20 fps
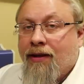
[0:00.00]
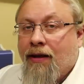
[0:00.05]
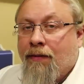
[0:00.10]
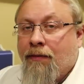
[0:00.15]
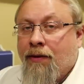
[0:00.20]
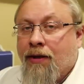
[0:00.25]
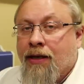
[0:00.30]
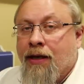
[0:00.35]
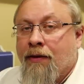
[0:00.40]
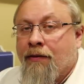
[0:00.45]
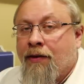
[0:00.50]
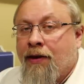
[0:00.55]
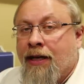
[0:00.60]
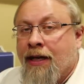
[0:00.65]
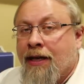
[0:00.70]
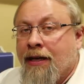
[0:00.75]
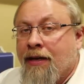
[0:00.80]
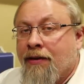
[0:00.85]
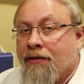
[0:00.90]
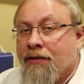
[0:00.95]
I'm going to cover
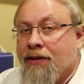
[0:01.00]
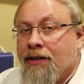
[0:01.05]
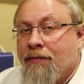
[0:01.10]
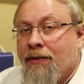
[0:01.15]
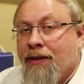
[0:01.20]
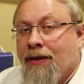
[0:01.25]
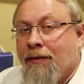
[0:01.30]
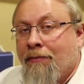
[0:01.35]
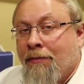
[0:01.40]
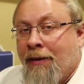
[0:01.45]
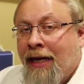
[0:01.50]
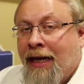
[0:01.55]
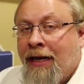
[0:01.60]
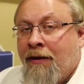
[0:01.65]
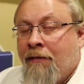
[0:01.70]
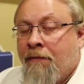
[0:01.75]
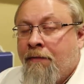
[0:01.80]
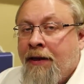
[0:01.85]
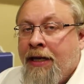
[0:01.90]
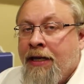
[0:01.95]
now some of the
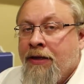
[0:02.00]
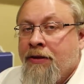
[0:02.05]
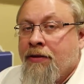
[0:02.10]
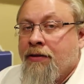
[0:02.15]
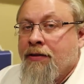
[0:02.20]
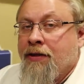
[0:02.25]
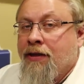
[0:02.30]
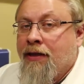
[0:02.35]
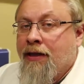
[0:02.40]
main features